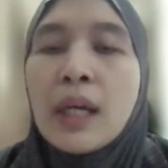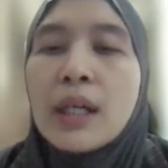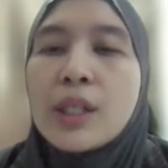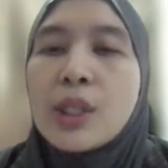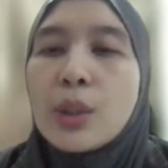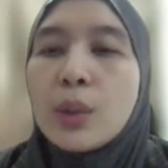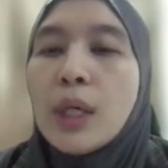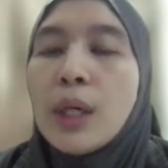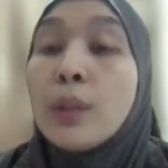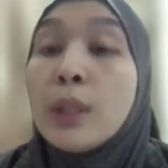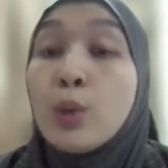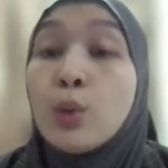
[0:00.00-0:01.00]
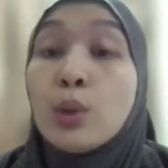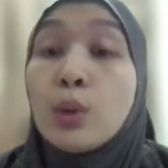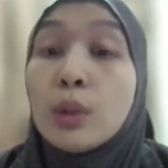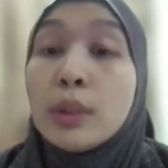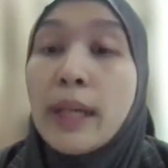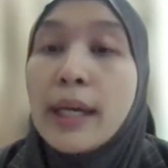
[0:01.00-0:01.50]
So we do
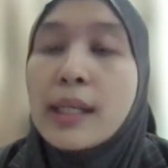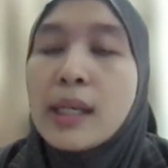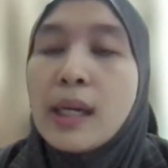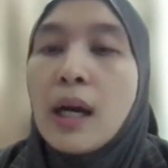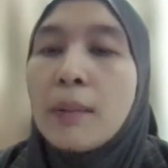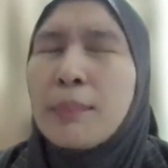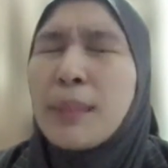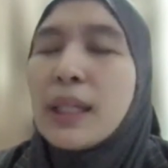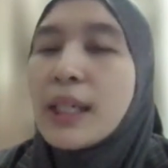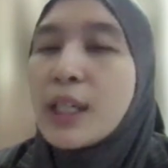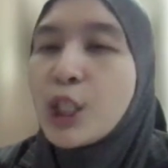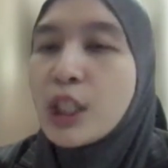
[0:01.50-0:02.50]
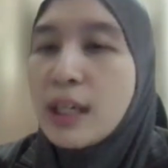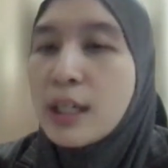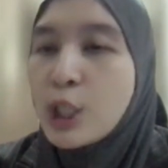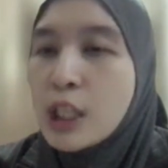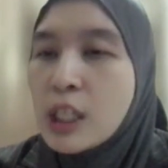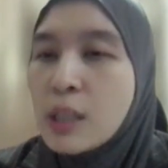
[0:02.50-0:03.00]
know that medication
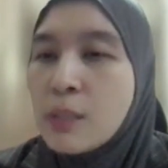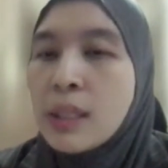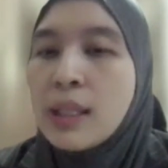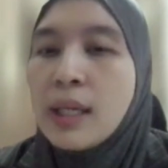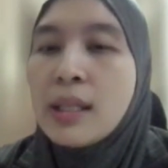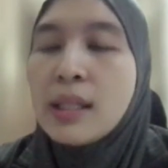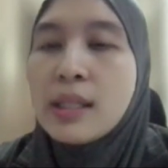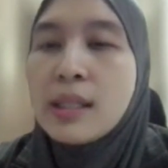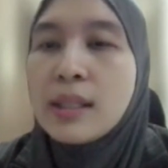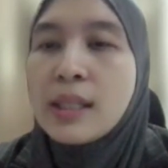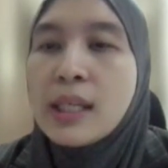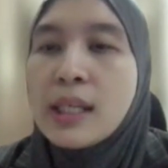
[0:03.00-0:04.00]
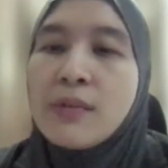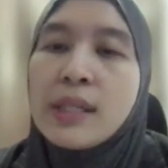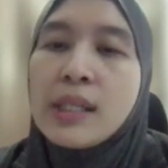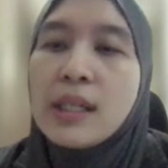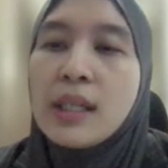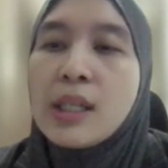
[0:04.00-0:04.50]
adjustment and test
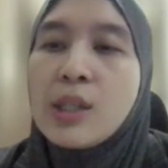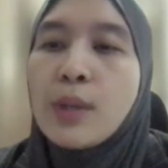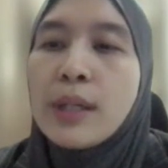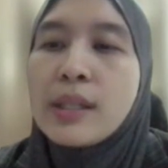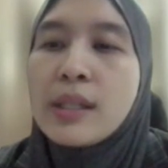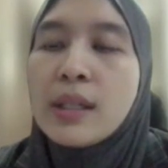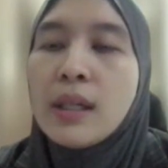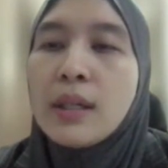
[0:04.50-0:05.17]
fasting is what